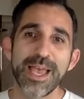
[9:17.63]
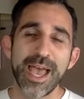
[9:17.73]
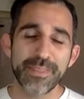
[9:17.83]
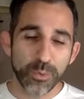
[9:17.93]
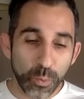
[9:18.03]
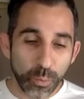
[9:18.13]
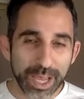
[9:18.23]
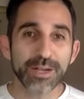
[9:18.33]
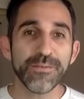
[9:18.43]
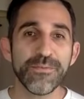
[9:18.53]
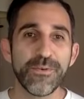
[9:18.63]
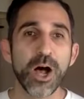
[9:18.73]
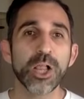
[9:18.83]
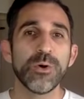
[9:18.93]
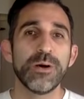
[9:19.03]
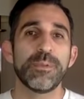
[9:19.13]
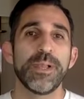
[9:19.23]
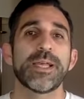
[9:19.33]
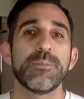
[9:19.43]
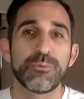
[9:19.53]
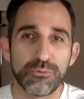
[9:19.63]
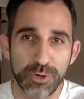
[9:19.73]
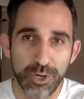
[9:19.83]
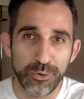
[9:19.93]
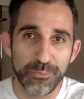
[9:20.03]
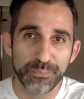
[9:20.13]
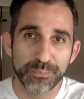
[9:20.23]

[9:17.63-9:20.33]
And the way to follow up like a pro